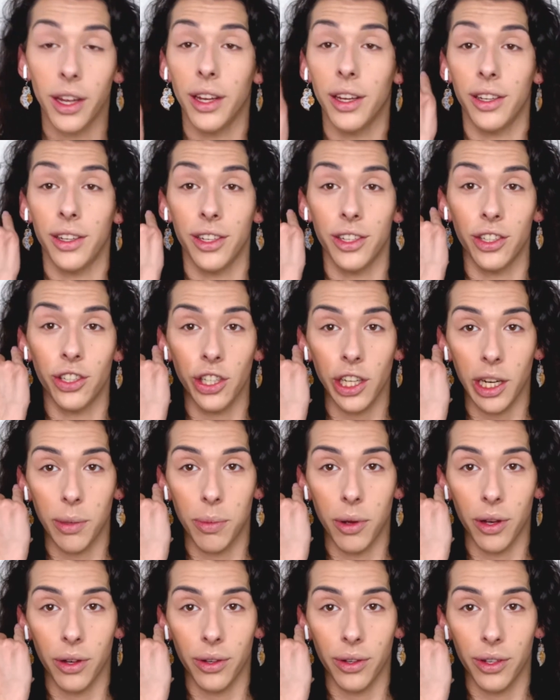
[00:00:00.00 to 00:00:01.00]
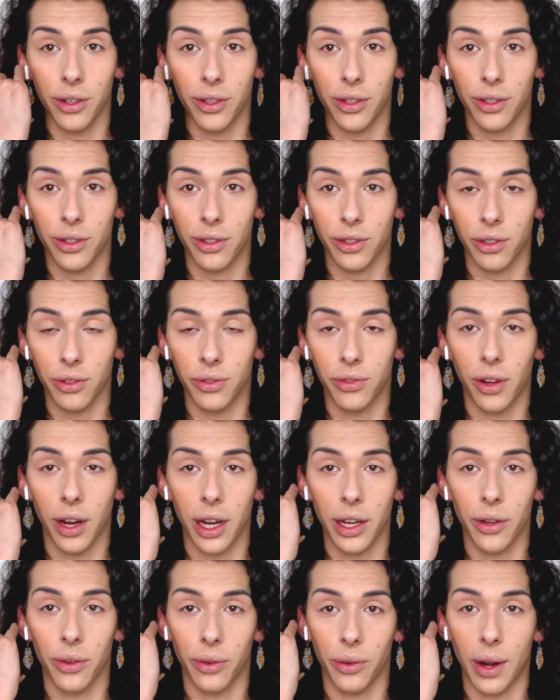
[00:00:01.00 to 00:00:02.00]
the cheekbone, to find
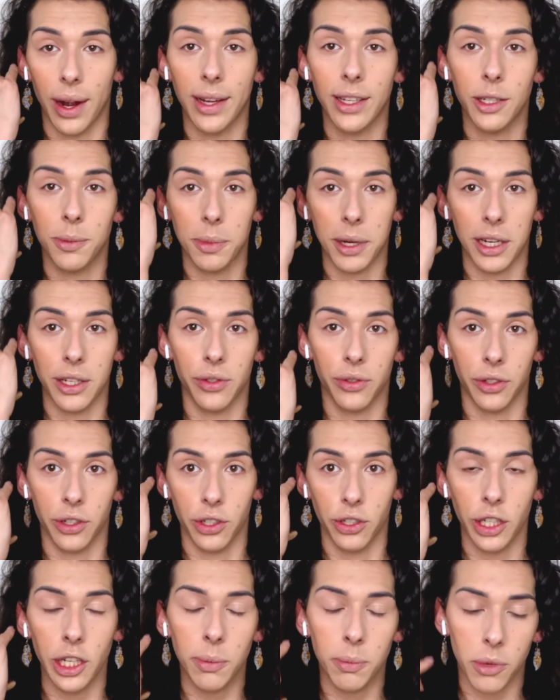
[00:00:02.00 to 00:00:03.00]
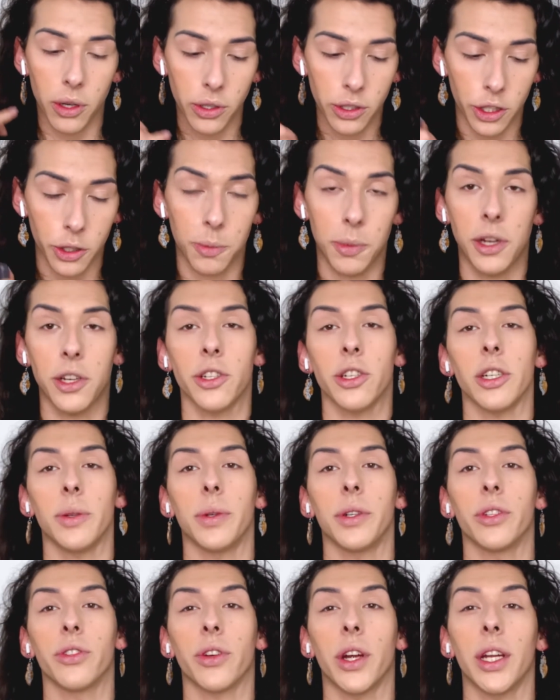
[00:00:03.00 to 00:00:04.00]
the right space for your cheekbones, especially when
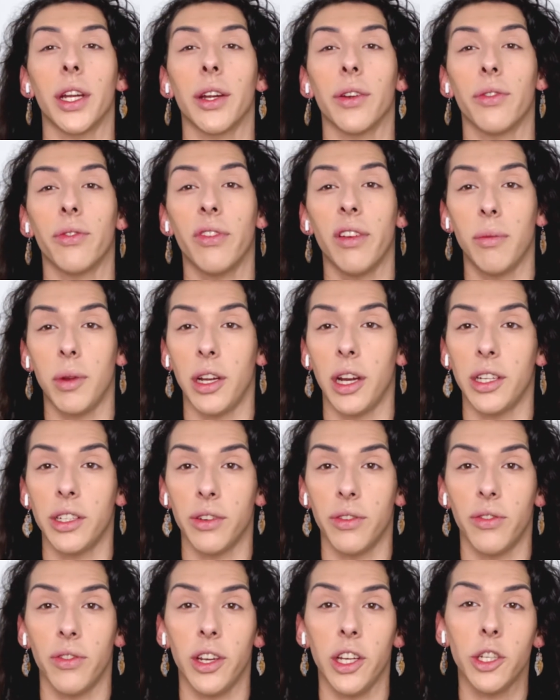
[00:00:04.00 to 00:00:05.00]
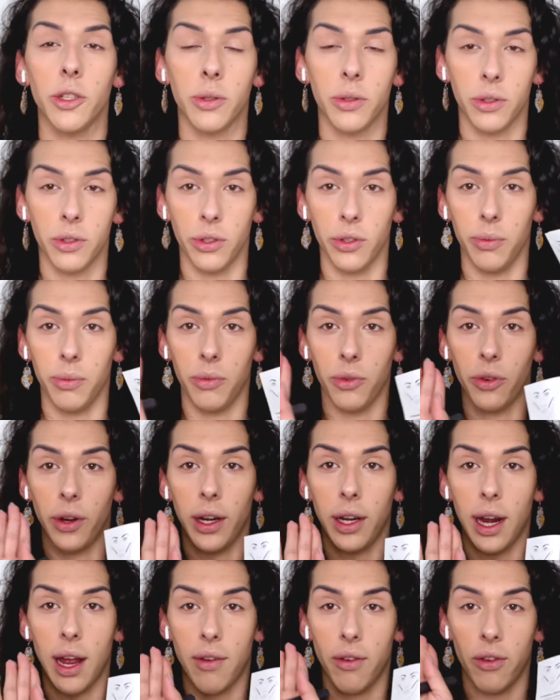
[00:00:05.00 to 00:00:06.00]
you're trying to feminize a face to create
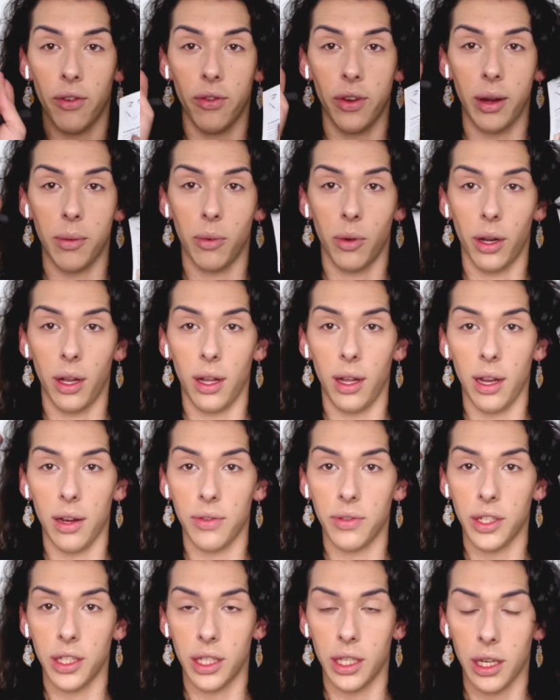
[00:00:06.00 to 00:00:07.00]
everything more lifted and